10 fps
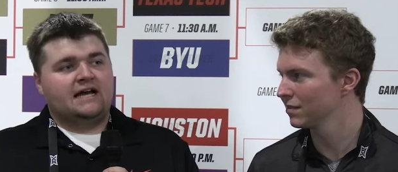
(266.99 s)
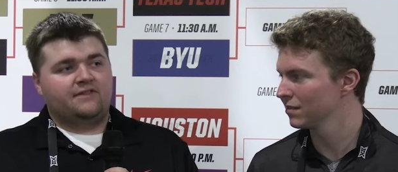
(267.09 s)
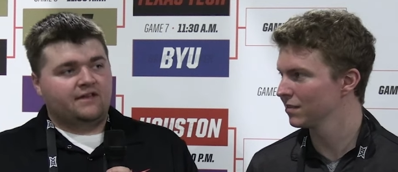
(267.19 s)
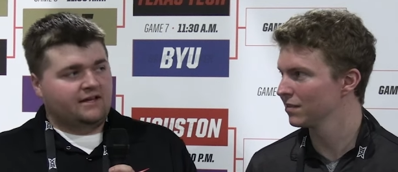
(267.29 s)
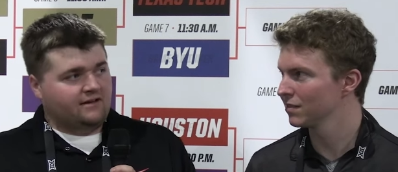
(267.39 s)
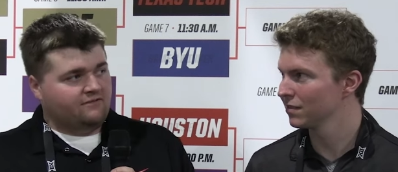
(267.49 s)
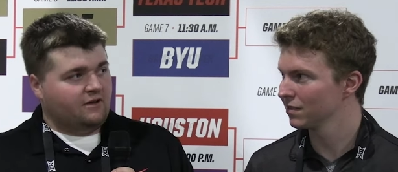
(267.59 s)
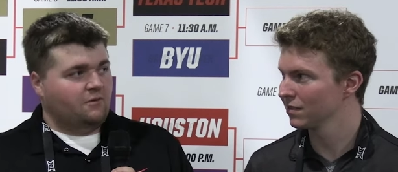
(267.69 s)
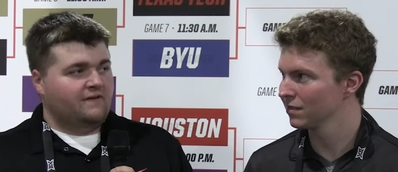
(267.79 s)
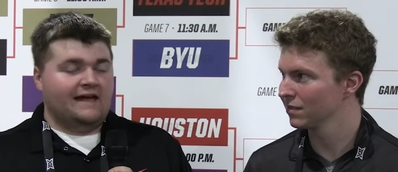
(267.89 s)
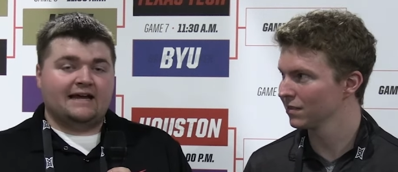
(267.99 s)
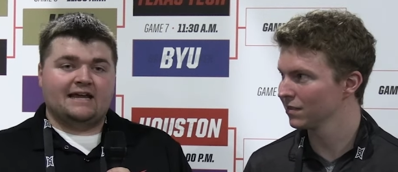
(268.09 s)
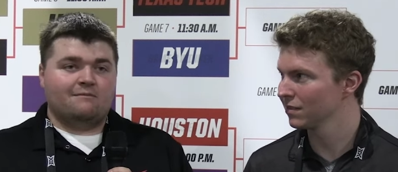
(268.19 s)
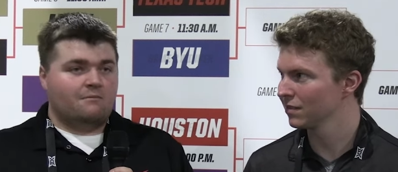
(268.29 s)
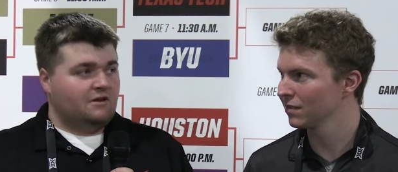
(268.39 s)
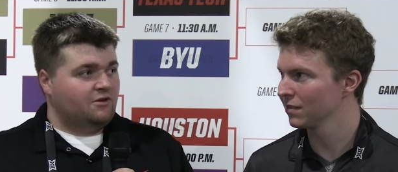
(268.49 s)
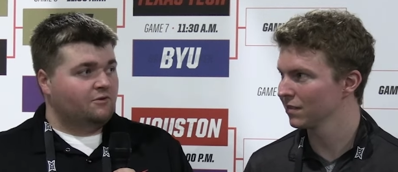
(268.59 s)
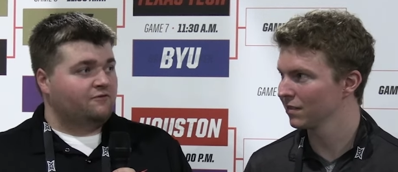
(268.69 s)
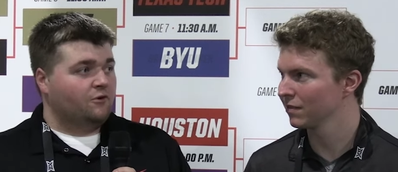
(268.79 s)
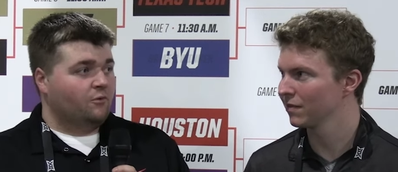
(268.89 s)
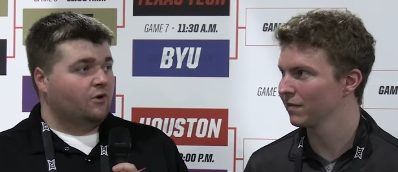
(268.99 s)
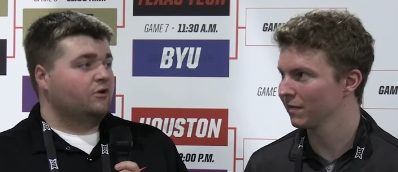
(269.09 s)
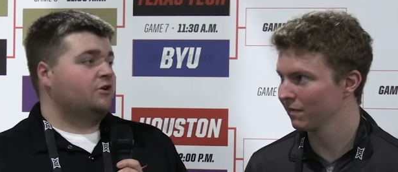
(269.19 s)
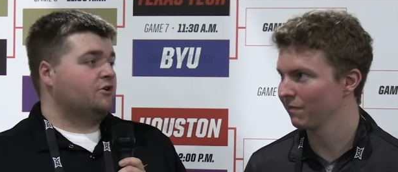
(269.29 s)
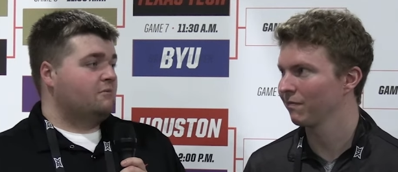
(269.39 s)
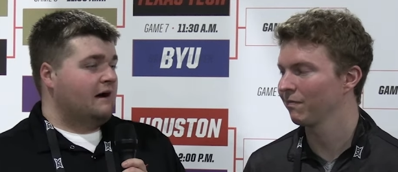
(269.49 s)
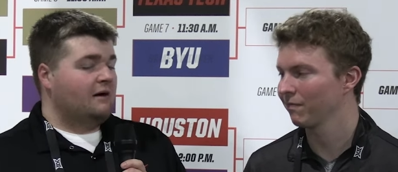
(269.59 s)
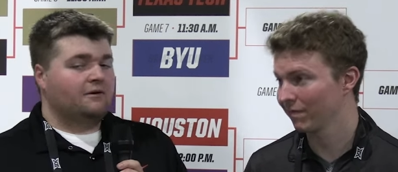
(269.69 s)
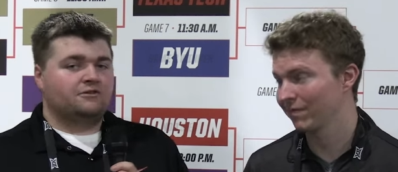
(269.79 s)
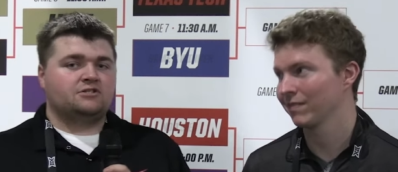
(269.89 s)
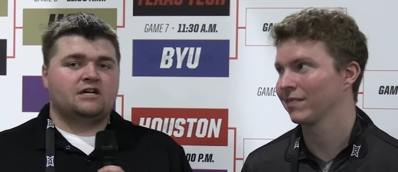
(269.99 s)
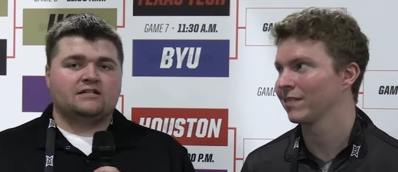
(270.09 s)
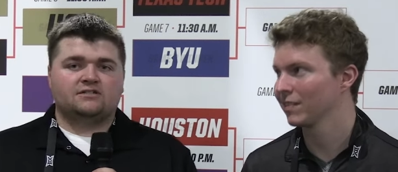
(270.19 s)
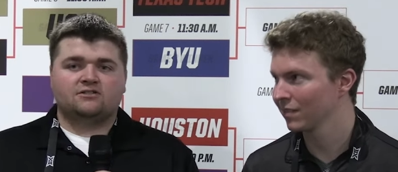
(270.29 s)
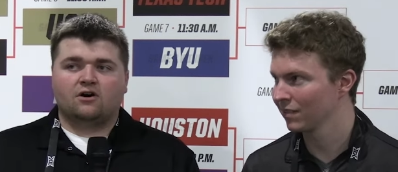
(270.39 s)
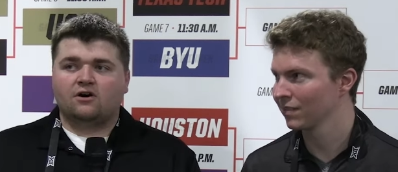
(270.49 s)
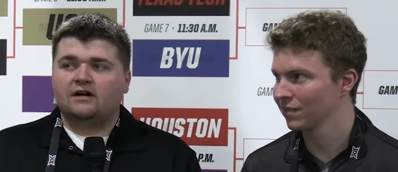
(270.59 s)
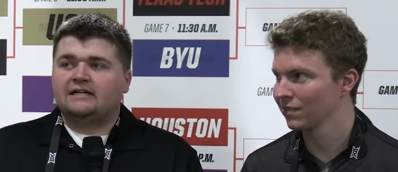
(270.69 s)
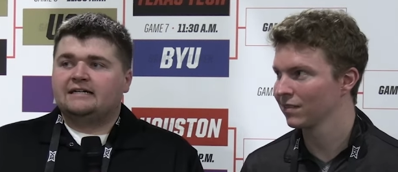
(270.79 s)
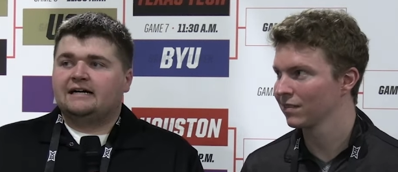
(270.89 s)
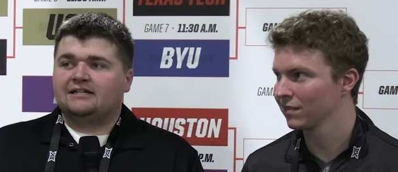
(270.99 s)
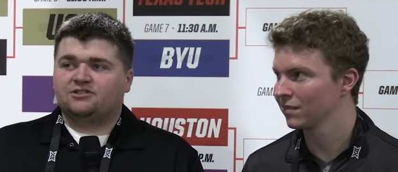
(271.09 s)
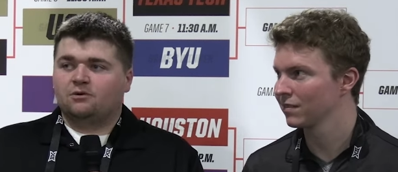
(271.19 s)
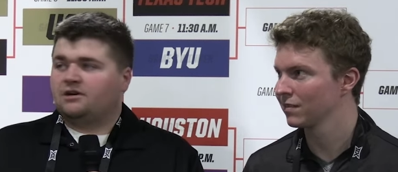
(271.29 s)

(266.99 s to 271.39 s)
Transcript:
Speaker 1: And then if they win that game, I mean, you would feel really good about what the chances are. Uh, so